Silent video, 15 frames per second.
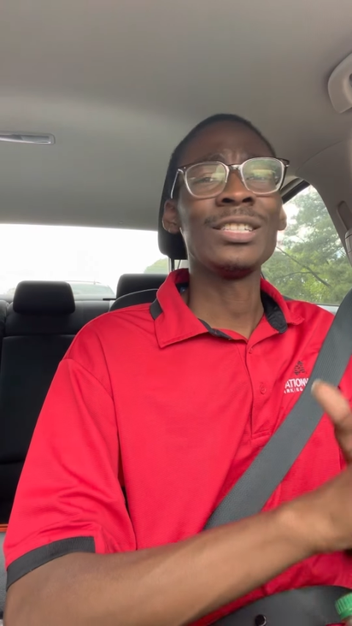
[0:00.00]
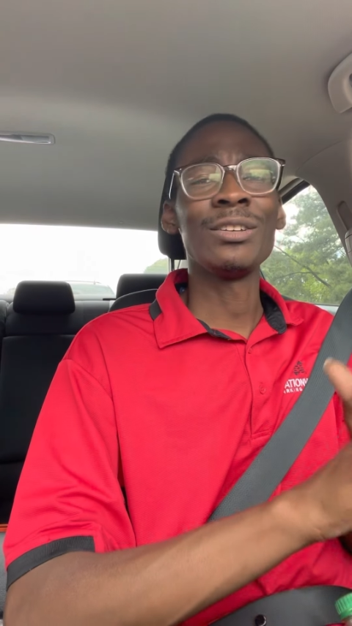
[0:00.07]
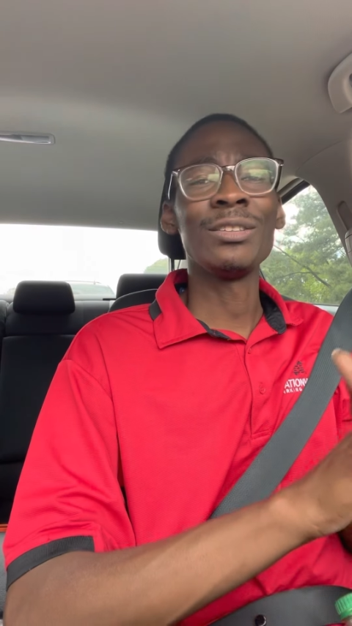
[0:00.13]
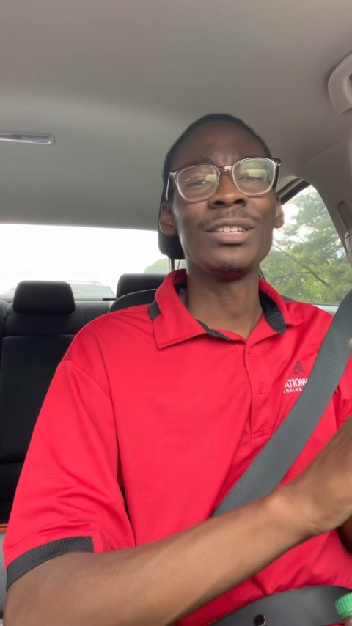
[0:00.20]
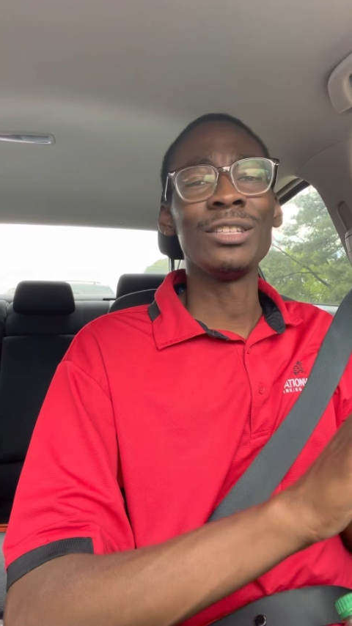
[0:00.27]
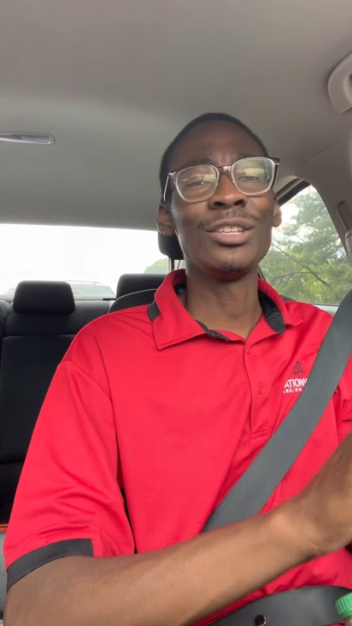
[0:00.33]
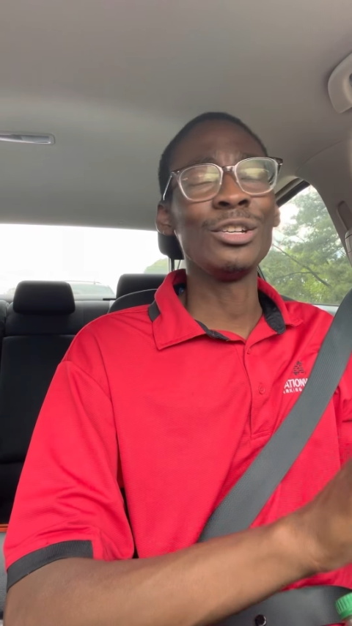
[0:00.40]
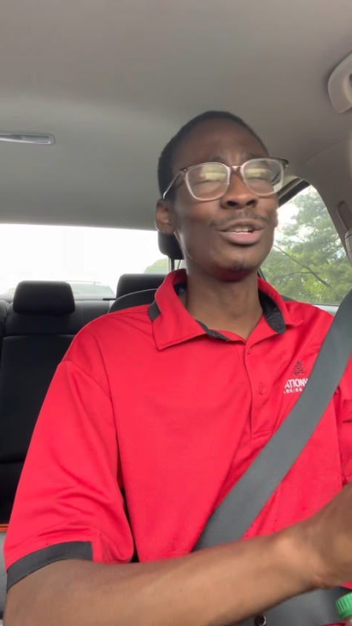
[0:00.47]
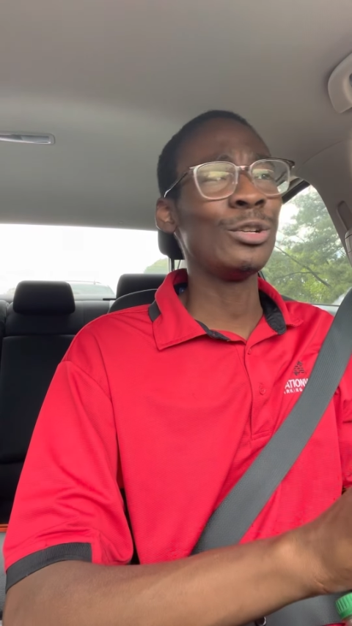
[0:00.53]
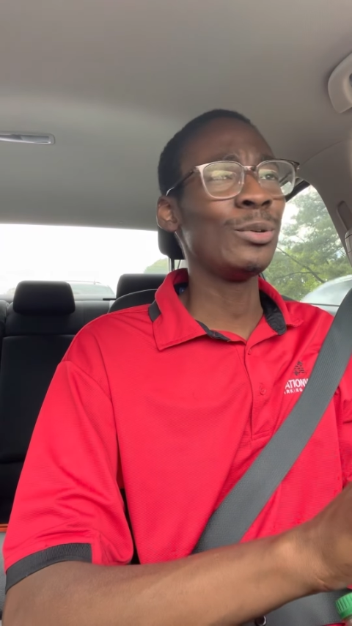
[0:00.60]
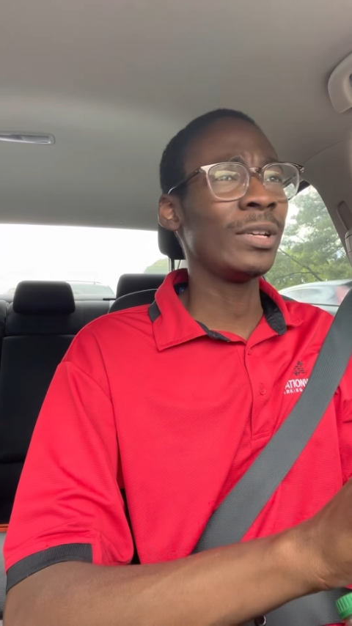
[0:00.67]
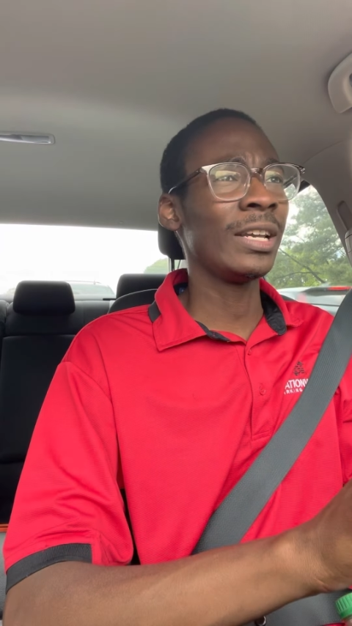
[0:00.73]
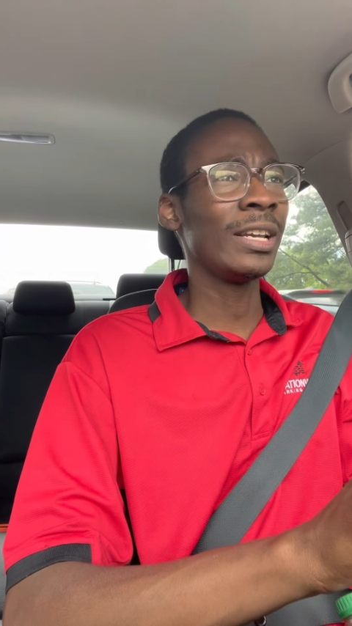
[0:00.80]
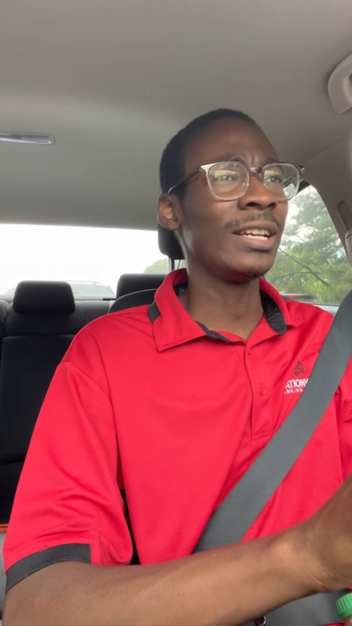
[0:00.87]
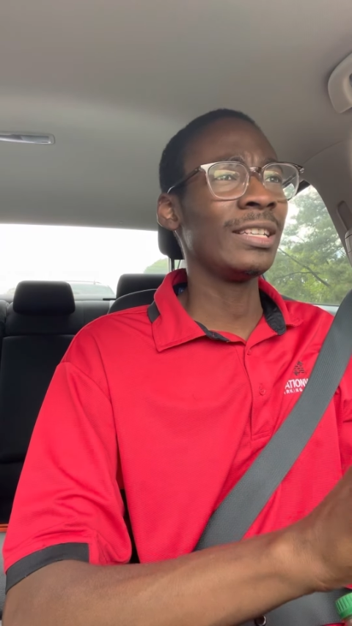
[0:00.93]
So the
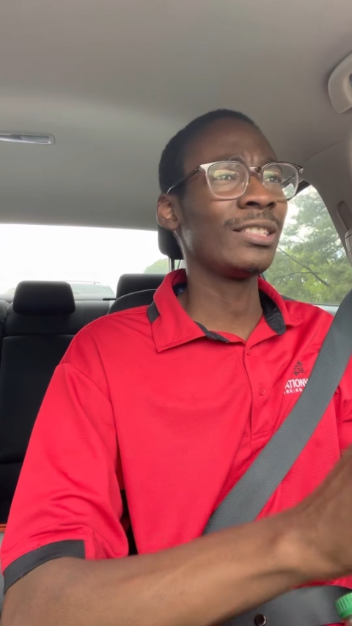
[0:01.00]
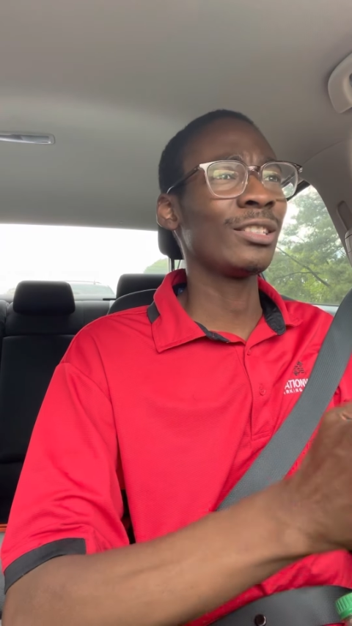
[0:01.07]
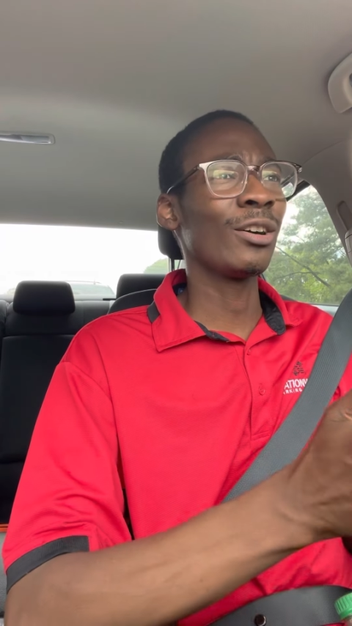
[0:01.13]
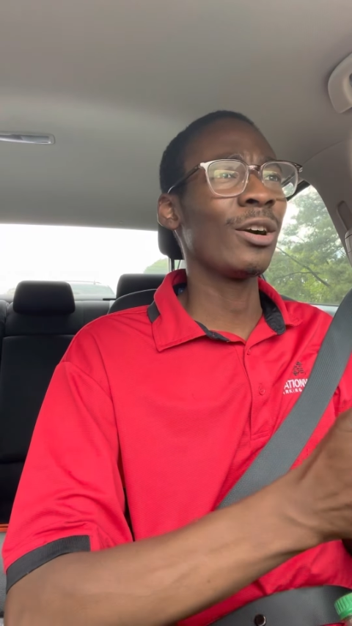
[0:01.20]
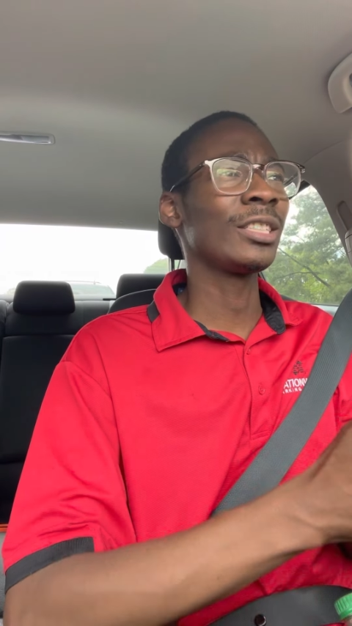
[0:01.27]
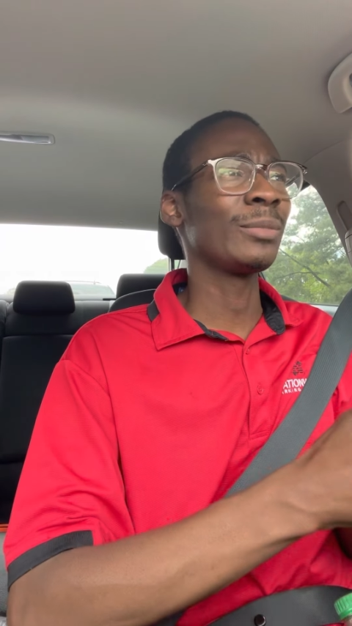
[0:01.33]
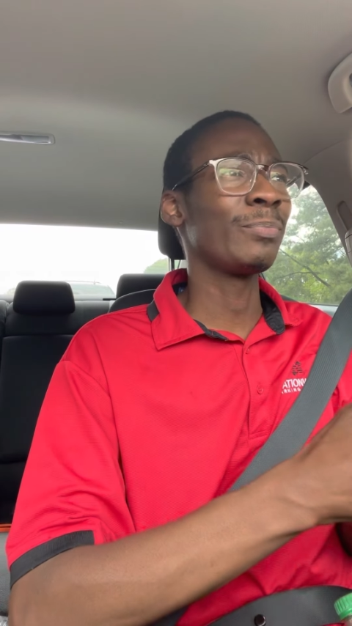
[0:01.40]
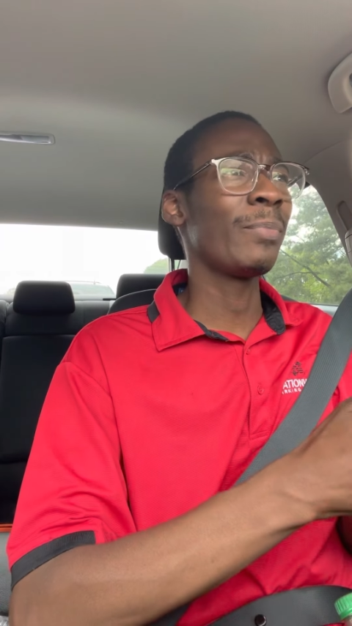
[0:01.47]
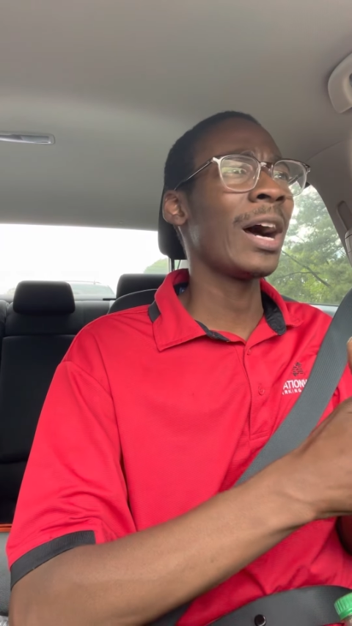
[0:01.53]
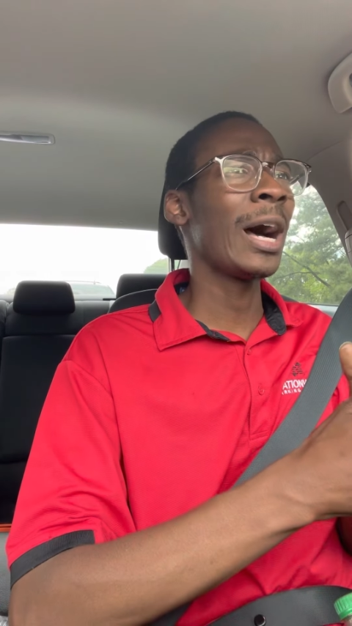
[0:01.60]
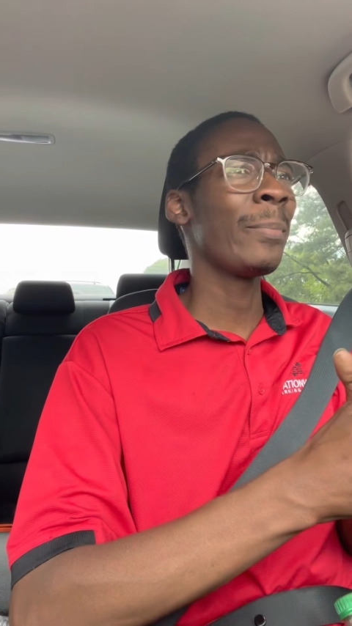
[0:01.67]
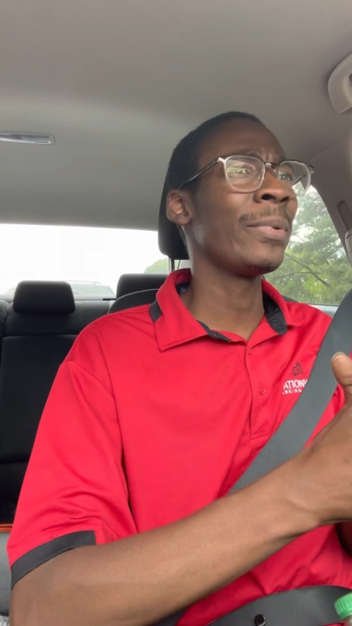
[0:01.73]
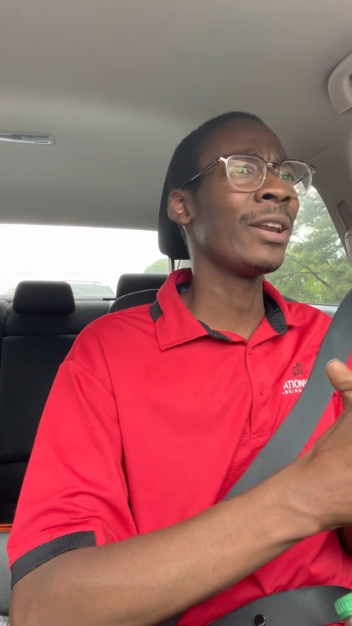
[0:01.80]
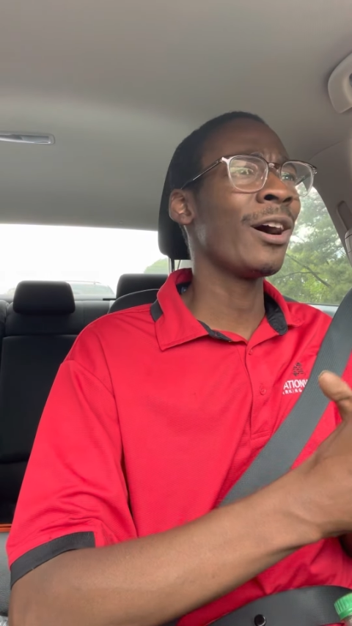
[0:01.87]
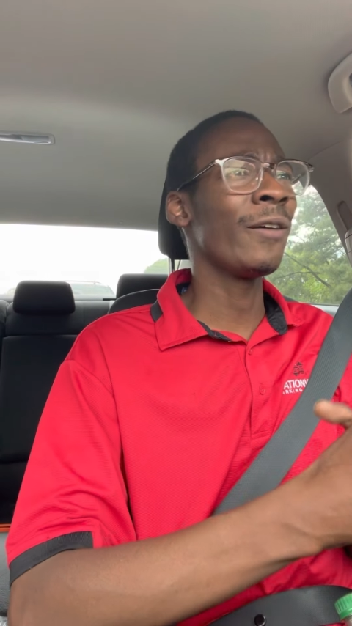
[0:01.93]
dude starts
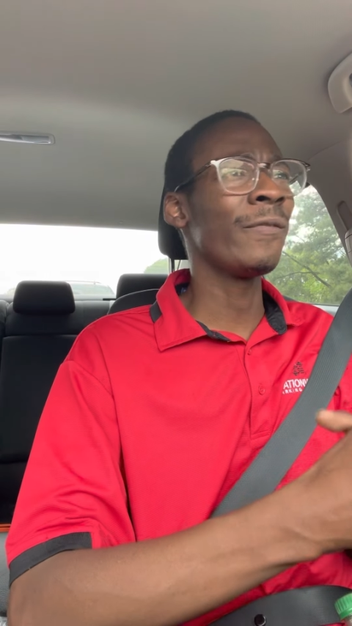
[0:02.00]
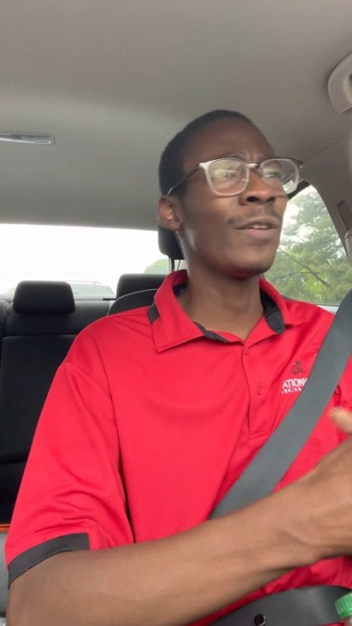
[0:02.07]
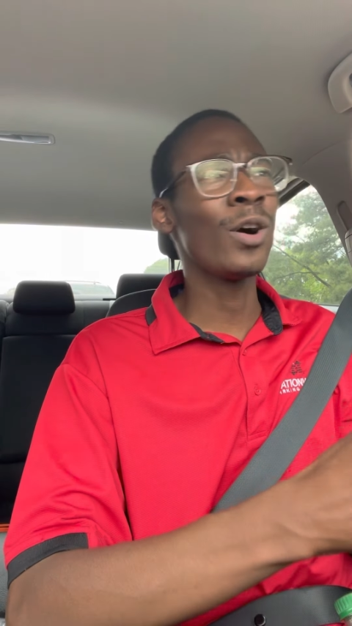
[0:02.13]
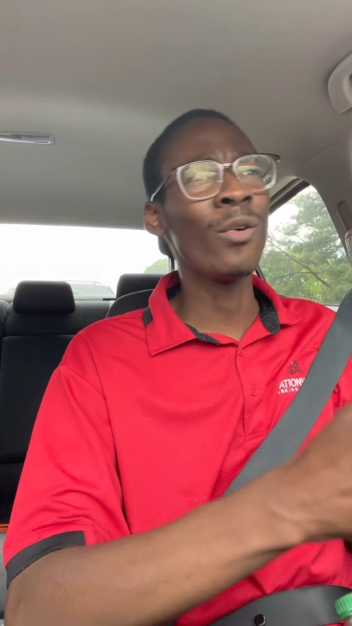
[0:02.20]
popping off.